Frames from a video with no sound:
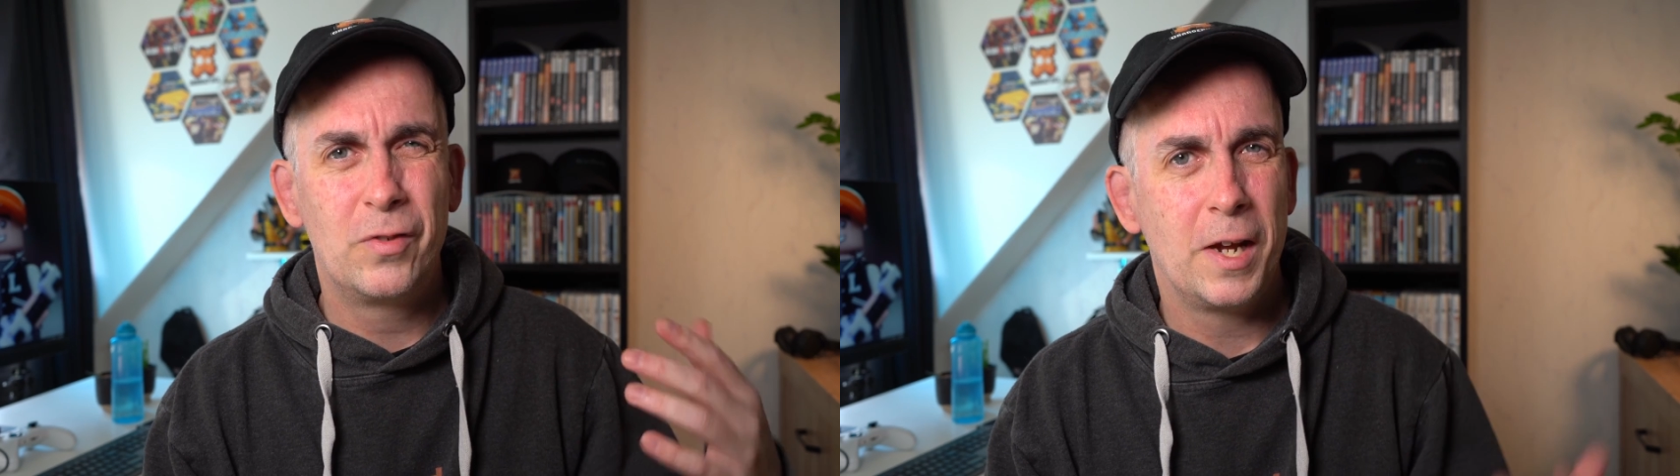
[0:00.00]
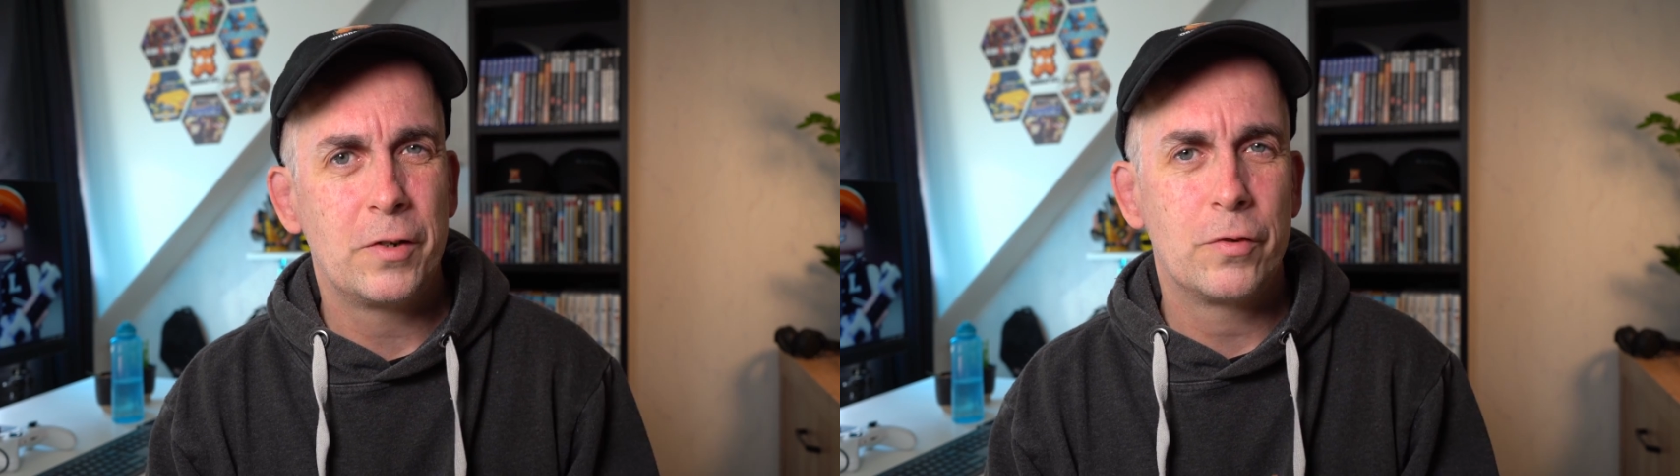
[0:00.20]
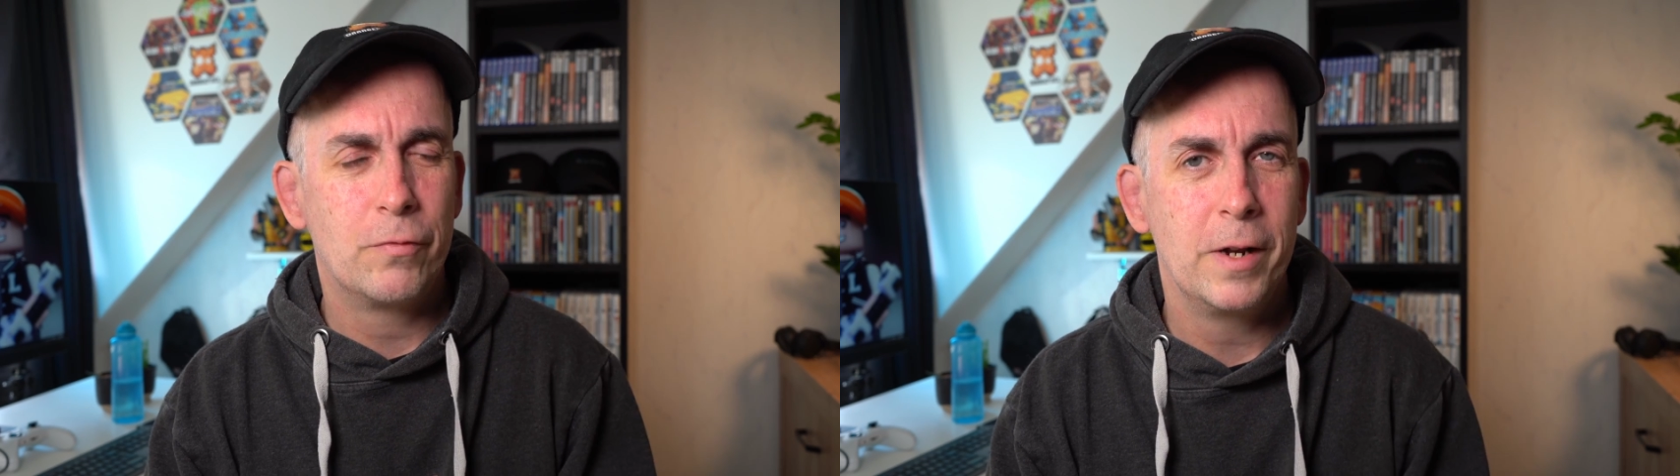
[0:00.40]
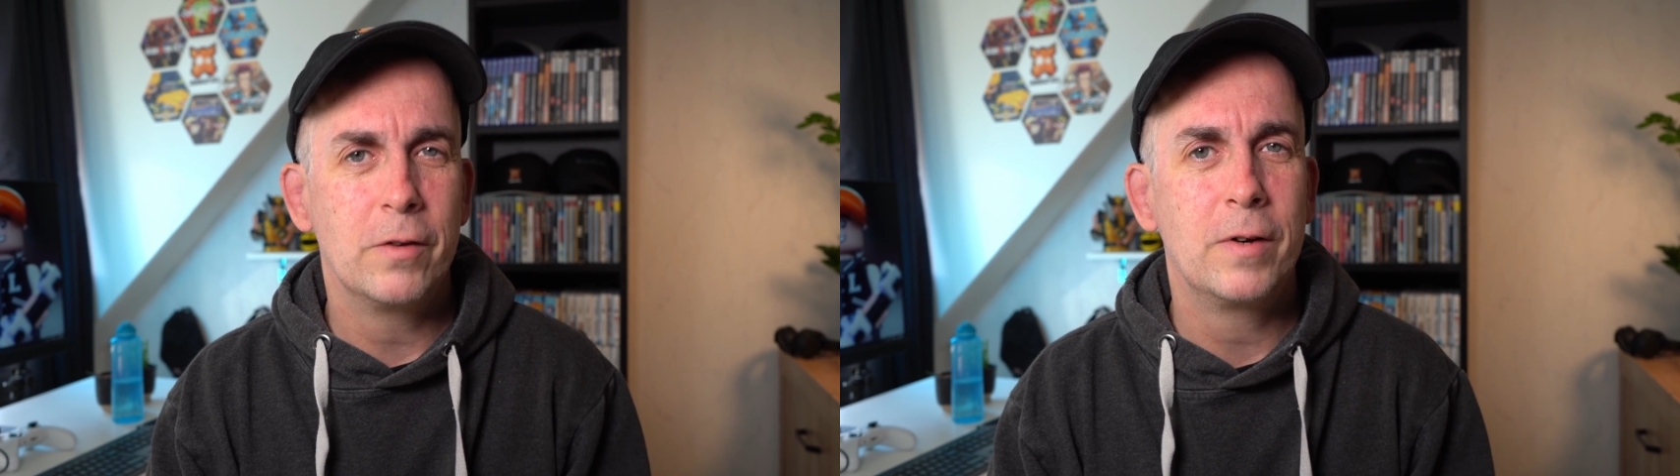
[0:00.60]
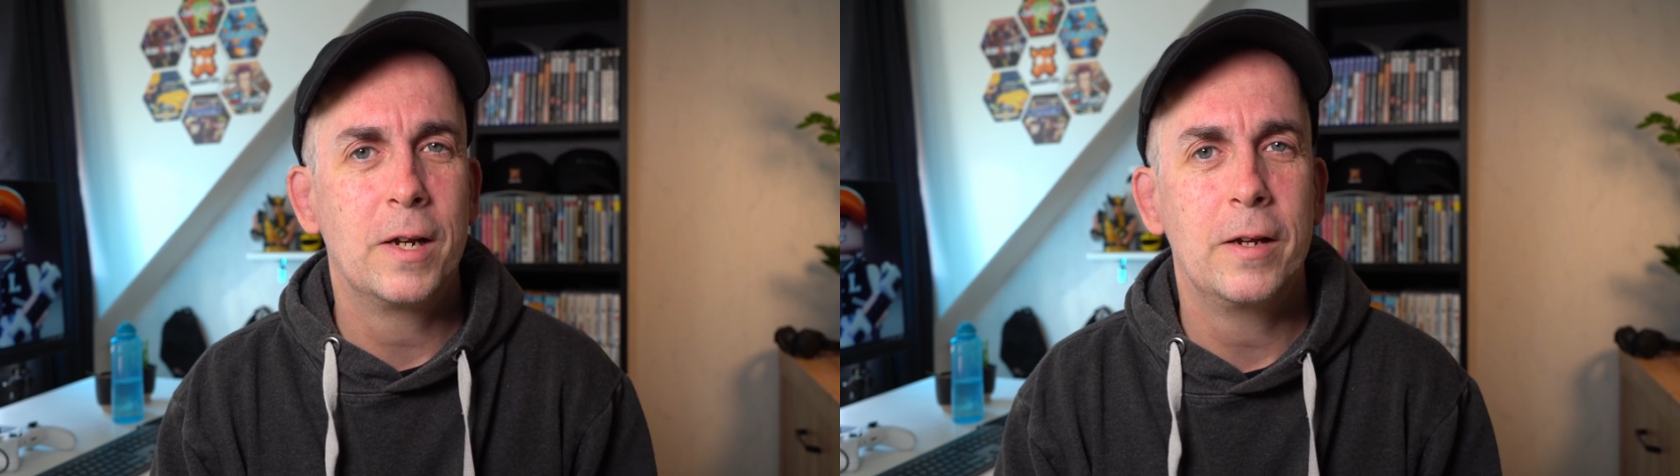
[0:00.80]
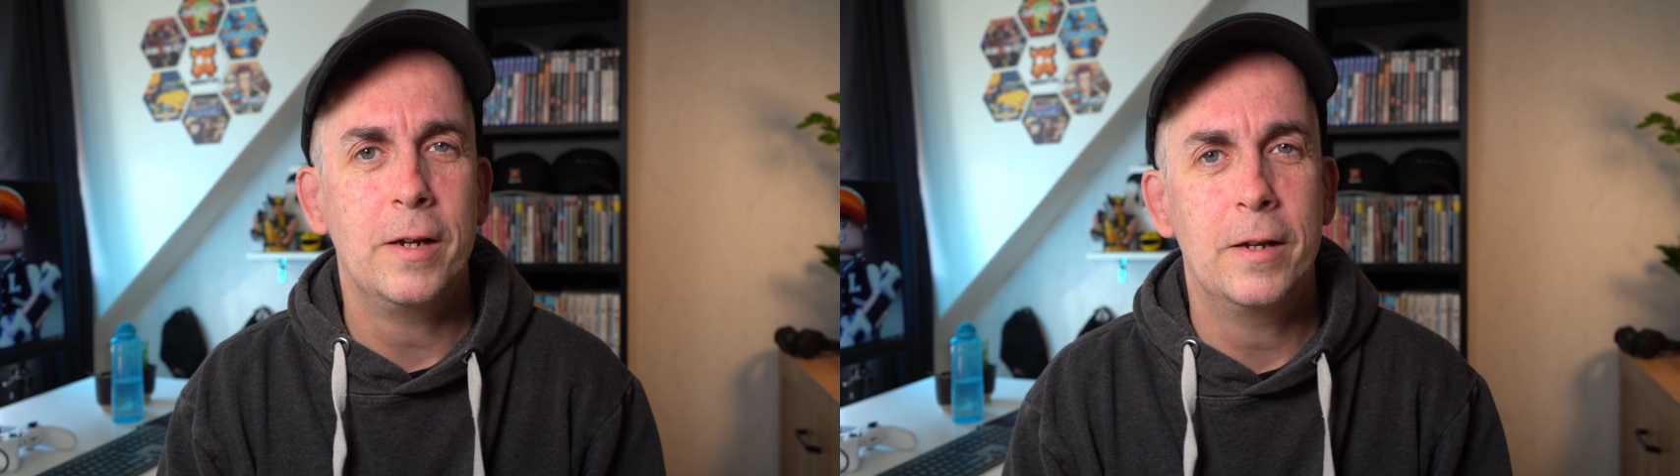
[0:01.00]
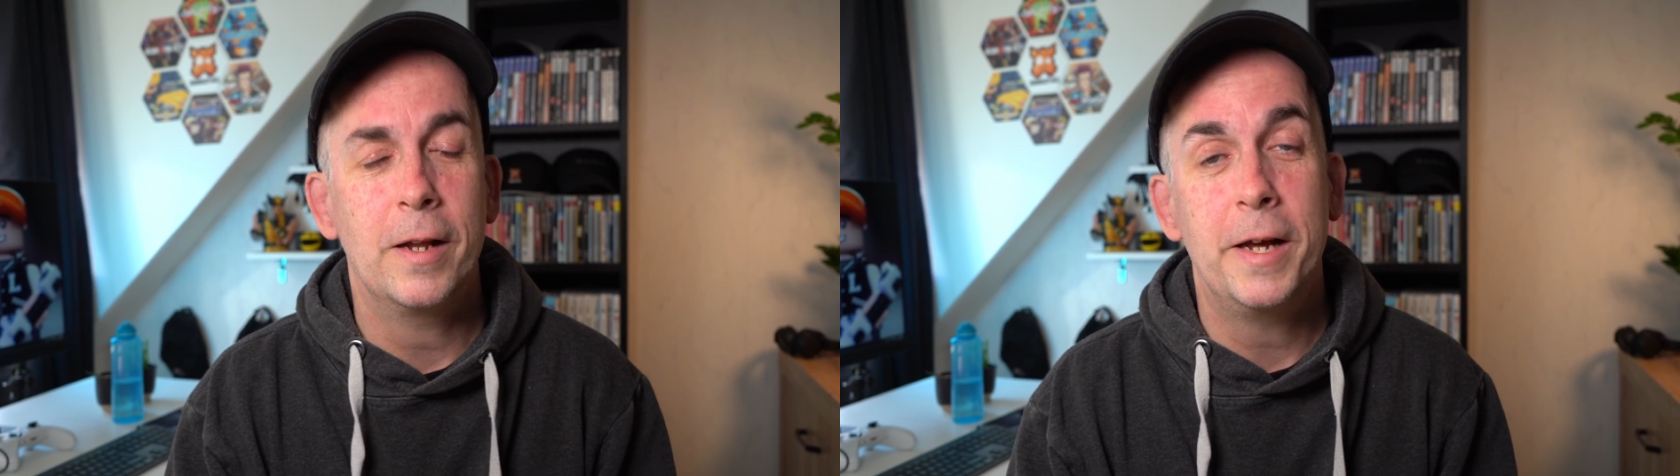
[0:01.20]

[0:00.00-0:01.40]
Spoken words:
text rendering in